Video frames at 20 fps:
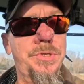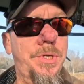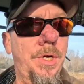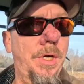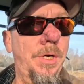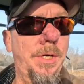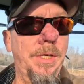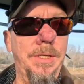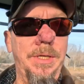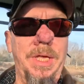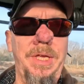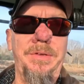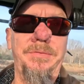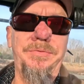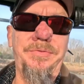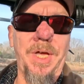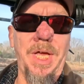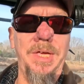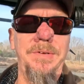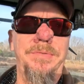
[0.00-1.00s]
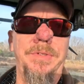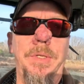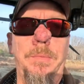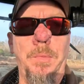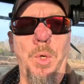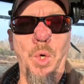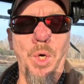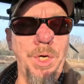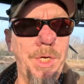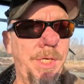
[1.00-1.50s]
start at like 5 in the
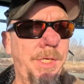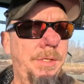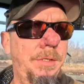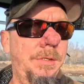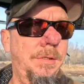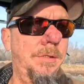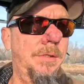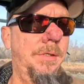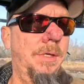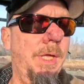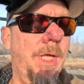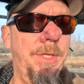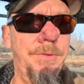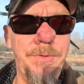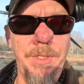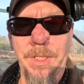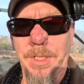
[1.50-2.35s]
morning and